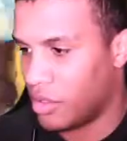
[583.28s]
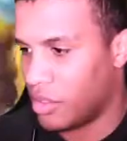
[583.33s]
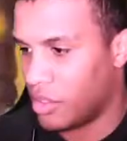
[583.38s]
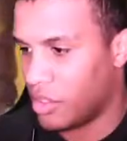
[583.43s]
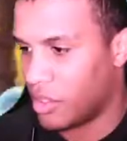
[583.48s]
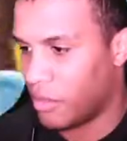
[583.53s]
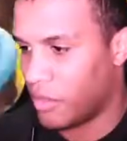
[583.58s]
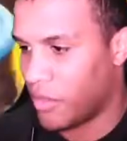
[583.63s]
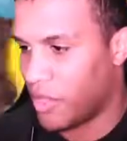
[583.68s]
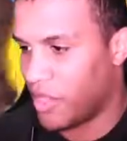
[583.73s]

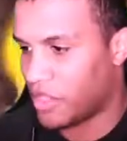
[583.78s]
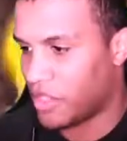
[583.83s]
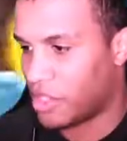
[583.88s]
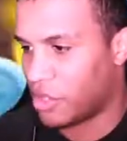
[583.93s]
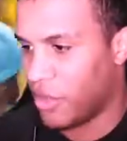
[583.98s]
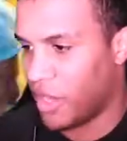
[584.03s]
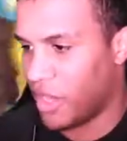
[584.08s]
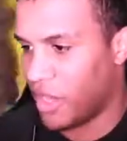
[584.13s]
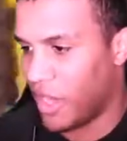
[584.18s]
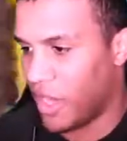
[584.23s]

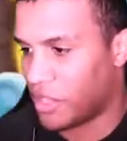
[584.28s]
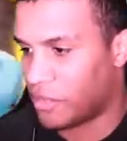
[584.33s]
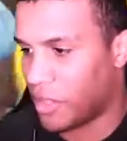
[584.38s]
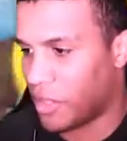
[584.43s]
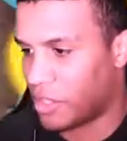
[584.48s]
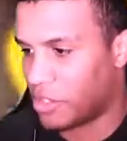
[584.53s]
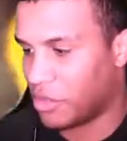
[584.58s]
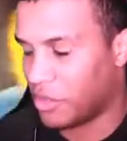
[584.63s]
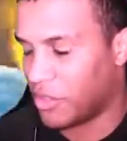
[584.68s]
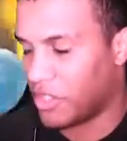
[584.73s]
PS3 and the
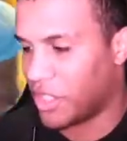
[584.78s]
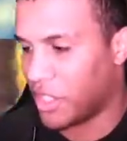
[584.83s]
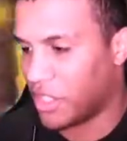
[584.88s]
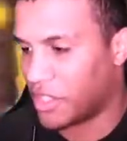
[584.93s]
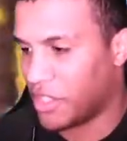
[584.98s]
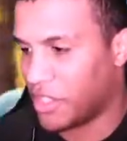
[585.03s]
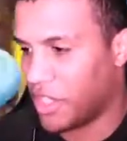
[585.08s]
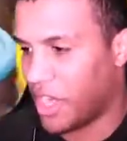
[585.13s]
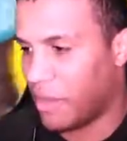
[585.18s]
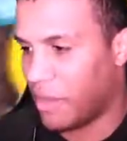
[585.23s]
Xbox
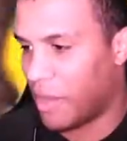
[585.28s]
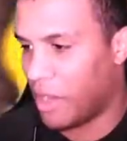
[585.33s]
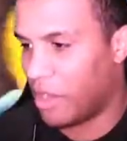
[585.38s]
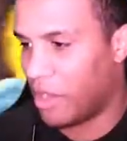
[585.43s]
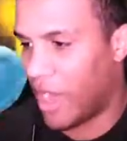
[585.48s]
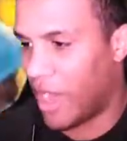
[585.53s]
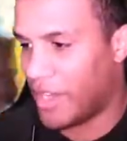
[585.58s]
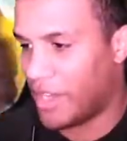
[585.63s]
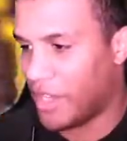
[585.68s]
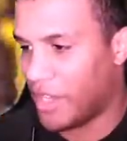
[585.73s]
360 came
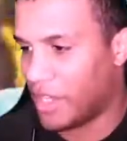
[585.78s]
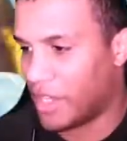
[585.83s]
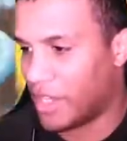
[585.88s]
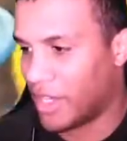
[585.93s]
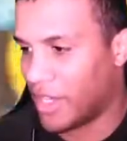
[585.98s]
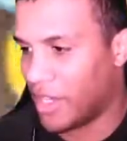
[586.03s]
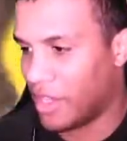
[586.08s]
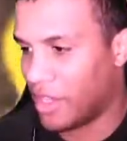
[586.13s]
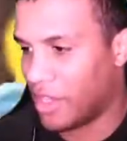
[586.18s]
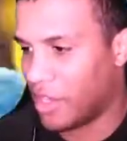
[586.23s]
out, I
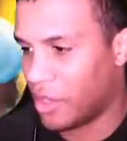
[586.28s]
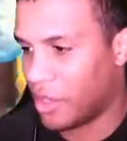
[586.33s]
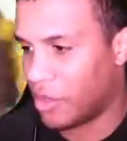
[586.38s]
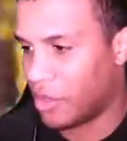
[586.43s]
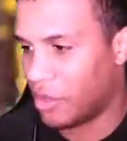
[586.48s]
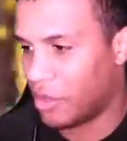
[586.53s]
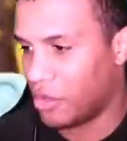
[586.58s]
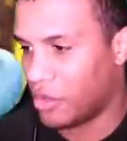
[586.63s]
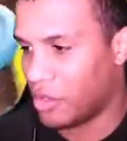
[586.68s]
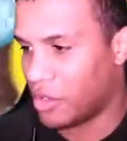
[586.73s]
didn't get
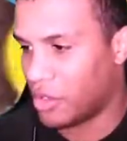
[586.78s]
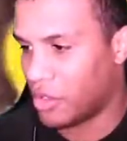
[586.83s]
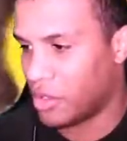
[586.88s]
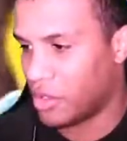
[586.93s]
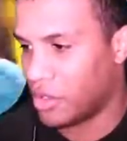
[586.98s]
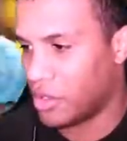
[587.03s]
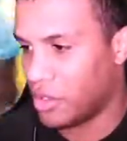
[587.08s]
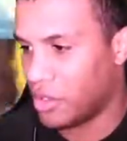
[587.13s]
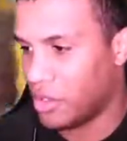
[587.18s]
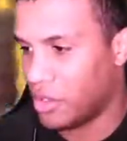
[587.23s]

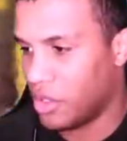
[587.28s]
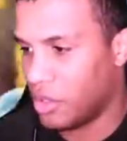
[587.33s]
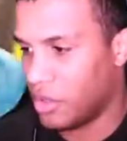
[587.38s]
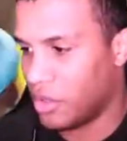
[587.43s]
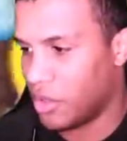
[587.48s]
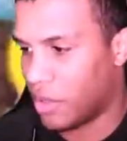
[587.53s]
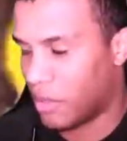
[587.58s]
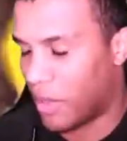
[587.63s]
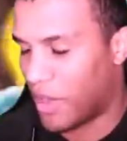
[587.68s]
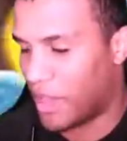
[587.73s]
those.
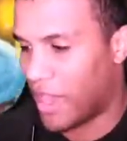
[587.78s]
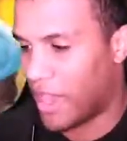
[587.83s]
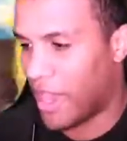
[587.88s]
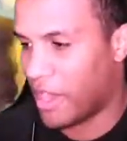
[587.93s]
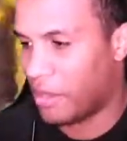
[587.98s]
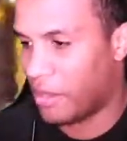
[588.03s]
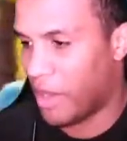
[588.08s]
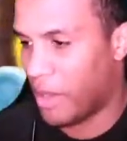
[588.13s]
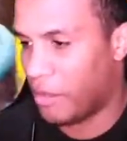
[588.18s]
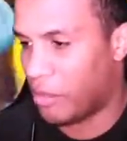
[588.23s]
Like, my
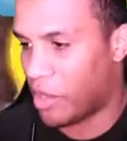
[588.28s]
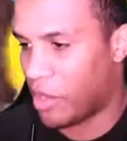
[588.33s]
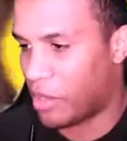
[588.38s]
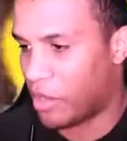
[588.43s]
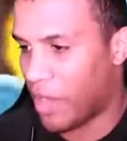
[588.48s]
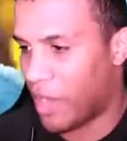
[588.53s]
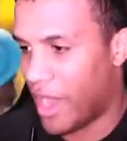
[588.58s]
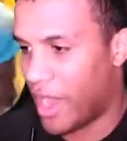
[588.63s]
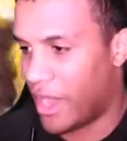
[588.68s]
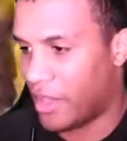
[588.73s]
dad and my
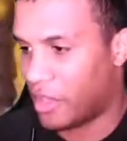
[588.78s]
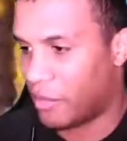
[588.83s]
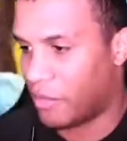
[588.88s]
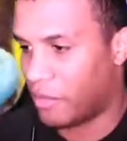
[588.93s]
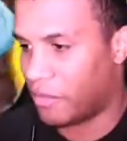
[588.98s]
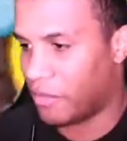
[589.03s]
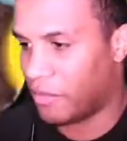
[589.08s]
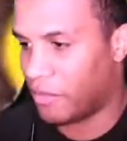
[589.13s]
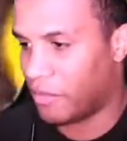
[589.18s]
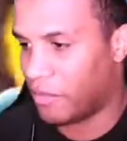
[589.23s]
brother had the
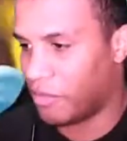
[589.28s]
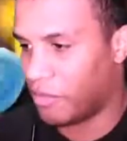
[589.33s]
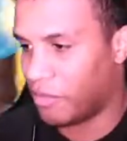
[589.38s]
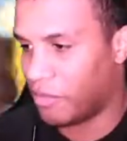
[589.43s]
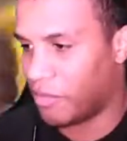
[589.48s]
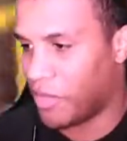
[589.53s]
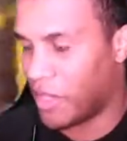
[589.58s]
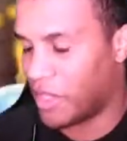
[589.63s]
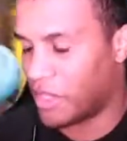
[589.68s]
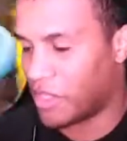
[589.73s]

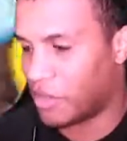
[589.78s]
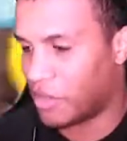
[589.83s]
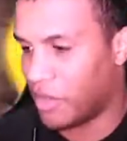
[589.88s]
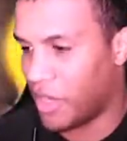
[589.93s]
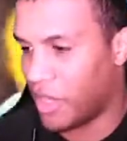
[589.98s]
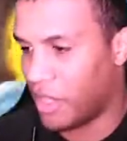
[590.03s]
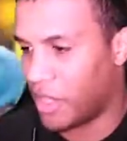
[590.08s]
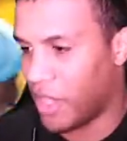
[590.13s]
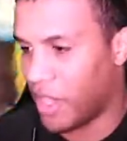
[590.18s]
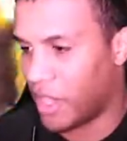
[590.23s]

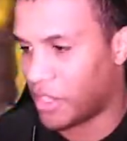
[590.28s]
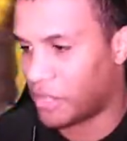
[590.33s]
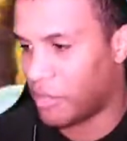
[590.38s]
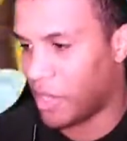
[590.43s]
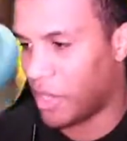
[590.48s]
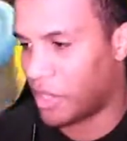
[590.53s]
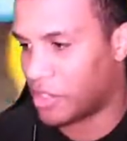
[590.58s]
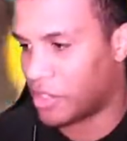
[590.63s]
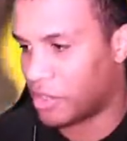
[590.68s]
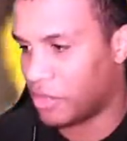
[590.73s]
PS3 and the
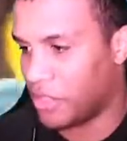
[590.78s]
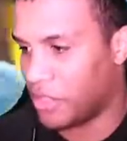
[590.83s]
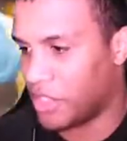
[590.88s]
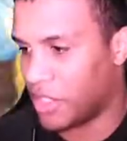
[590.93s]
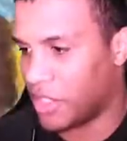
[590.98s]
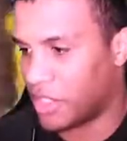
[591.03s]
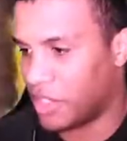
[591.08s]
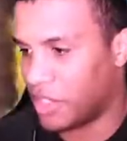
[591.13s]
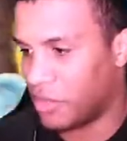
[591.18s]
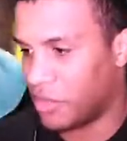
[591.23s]
Xbox
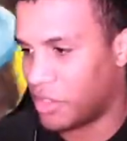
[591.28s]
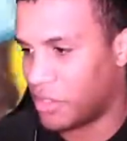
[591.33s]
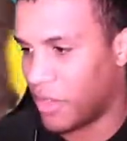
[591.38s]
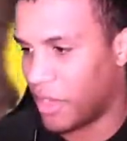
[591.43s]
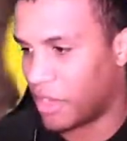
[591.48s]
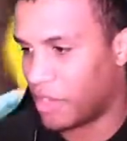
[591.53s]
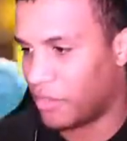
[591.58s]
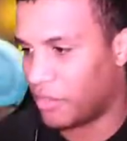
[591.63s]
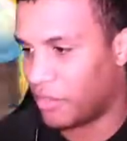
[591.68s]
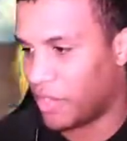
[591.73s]
360
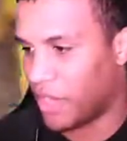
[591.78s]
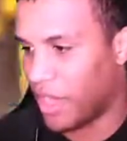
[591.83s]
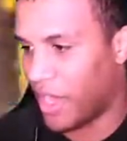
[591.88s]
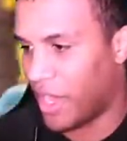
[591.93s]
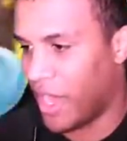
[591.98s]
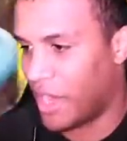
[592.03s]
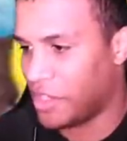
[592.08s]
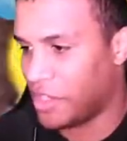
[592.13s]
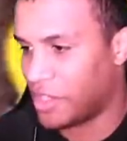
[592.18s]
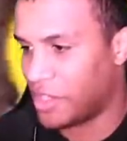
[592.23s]
respectively,
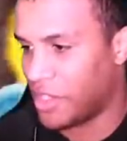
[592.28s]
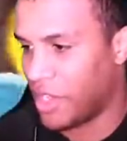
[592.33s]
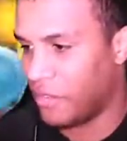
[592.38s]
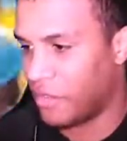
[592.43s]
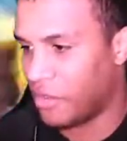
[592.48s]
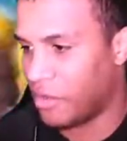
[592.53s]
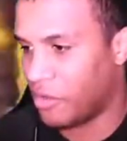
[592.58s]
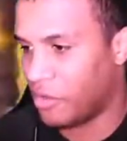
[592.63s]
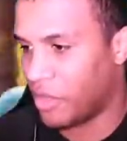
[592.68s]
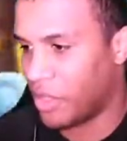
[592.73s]
and I just
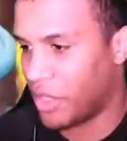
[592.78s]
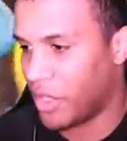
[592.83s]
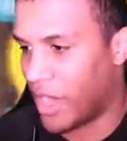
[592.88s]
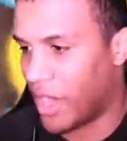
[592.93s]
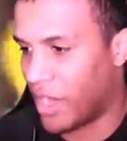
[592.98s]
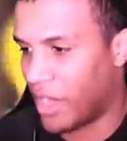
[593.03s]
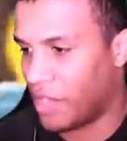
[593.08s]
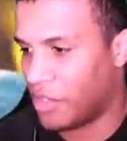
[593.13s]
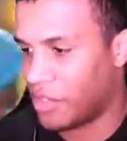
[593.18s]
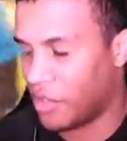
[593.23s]
never really
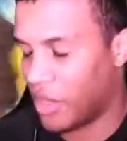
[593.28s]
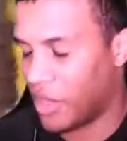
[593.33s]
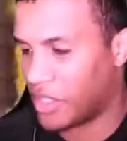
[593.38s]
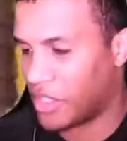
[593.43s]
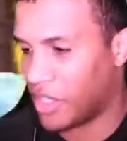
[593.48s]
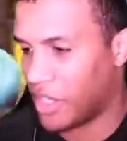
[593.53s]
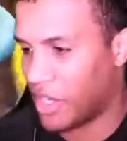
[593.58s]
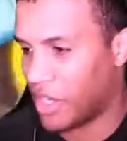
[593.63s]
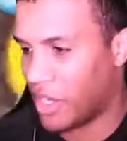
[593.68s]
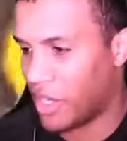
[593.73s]
got
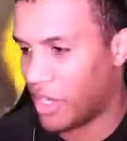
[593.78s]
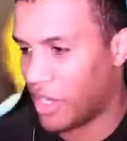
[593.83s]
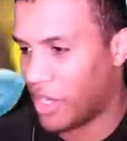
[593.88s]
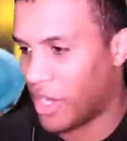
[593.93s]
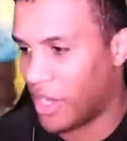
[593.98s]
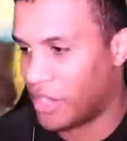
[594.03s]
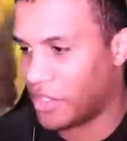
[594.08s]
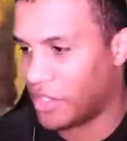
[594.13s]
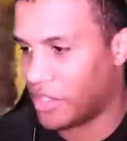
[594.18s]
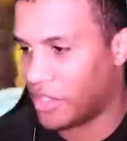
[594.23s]
interested in it.
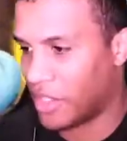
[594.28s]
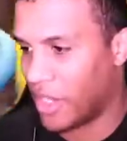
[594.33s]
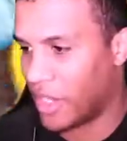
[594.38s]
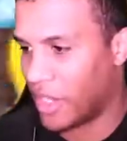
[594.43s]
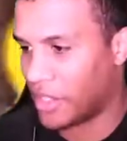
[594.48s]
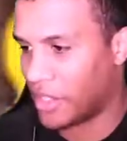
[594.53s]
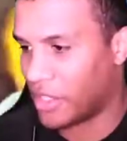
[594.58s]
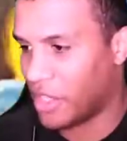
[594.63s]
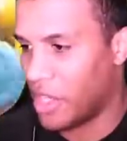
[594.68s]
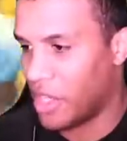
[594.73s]

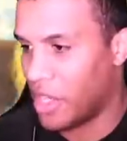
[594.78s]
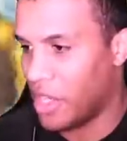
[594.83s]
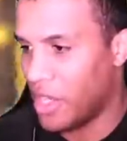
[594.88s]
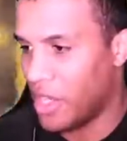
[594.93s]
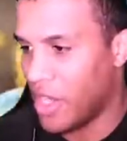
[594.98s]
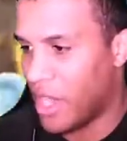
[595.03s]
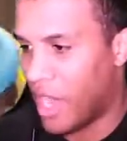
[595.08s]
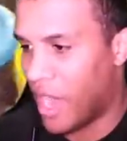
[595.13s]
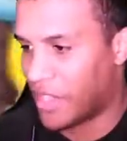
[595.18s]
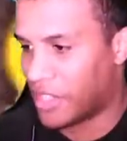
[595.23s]

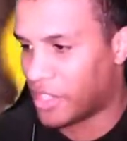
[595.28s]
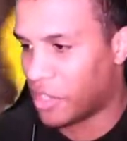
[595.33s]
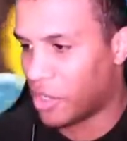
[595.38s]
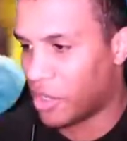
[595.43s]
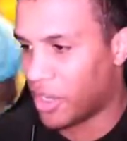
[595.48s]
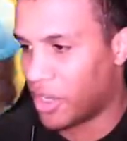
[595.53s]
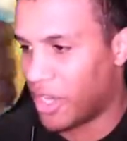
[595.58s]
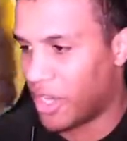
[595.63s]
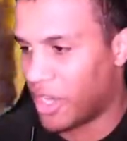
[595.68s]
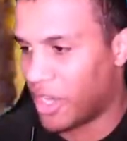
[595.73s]
I
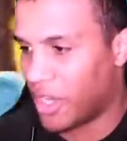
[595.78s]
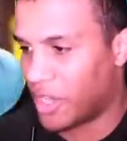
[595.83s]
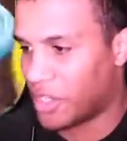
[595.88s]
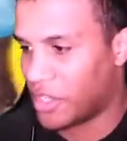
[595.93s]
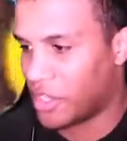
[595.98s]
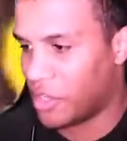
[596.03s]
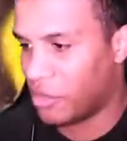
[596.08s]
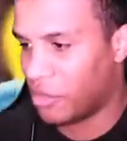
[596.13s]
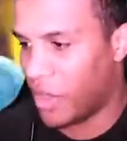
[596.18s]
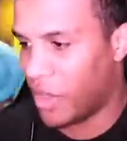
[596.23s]
started getting
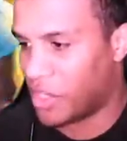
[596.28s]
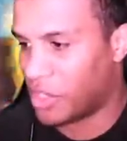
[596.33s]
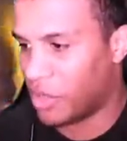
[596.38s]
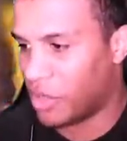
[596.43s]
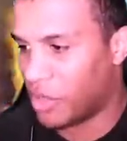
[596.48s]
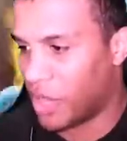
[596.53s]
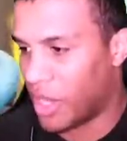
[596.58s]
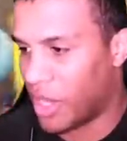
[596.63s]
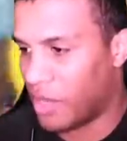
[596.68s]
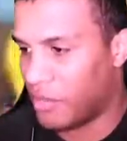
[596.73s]
into the
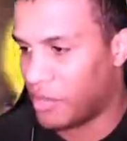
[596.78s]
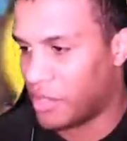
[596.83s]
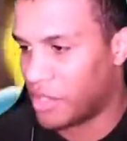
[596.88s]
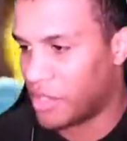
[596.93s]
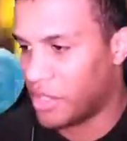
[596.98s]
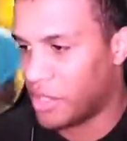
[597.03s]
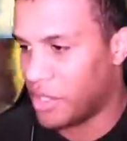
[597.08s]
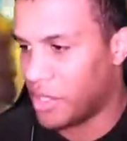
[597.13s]
retro games